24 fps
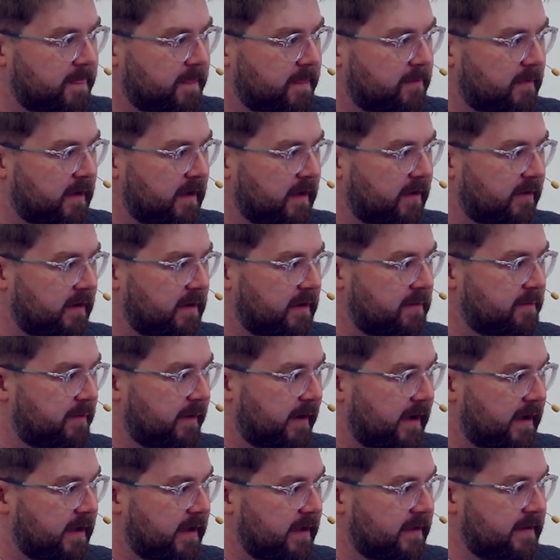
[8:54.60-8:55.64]
my green
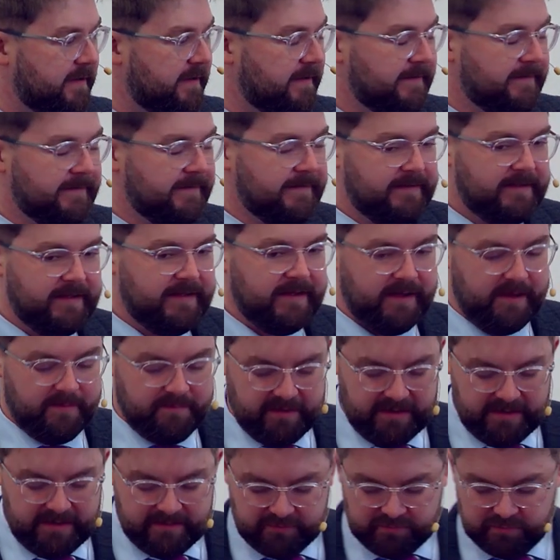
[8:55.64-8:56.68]
bag um,
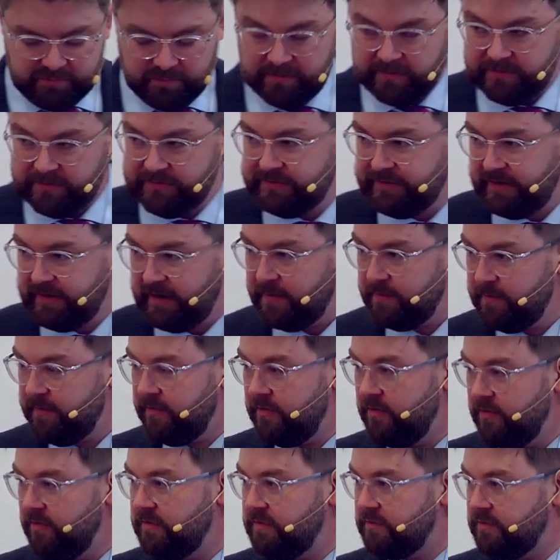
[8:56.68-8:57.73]
that I just want to share with
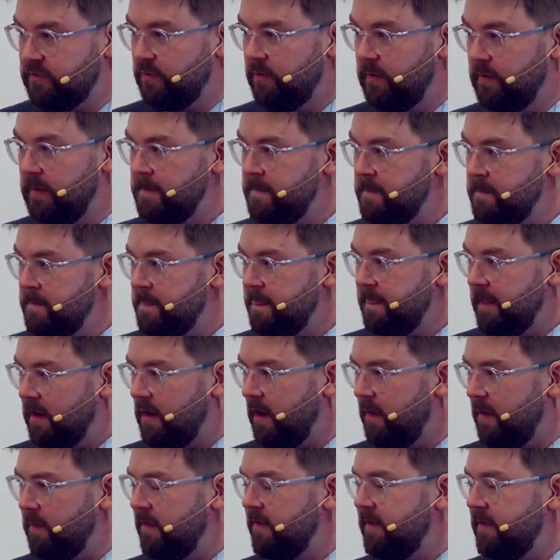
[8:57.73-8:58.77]
you. So, a
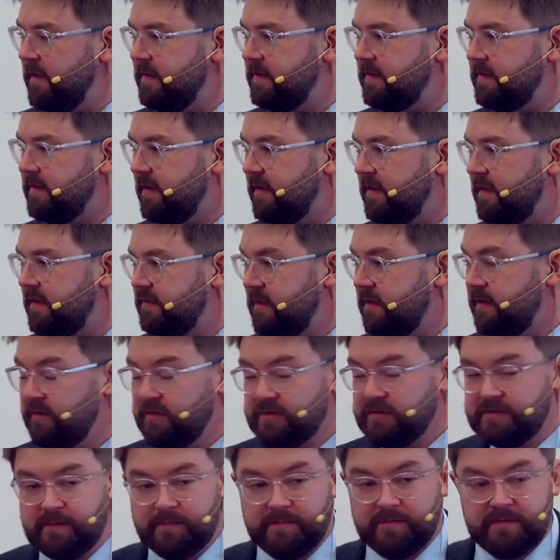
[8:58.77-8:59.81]
couple of these things, I've got
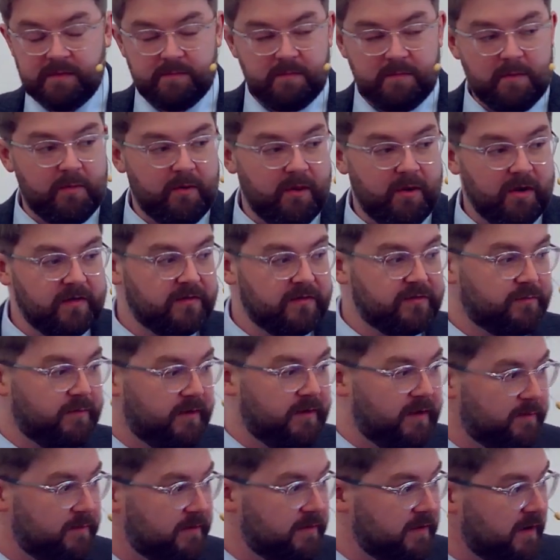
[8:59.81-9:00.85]
something in my pocket as
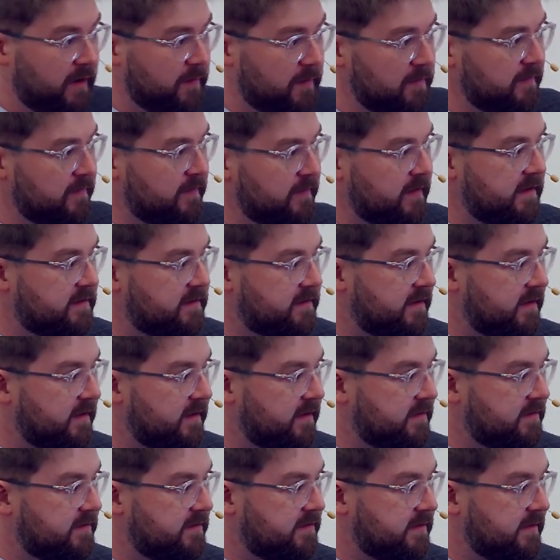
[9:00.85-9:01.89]
well, but a couple of these
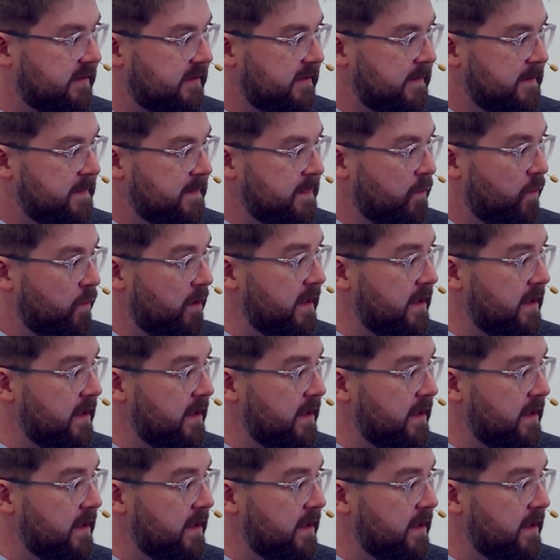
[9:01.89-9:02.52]
things, one I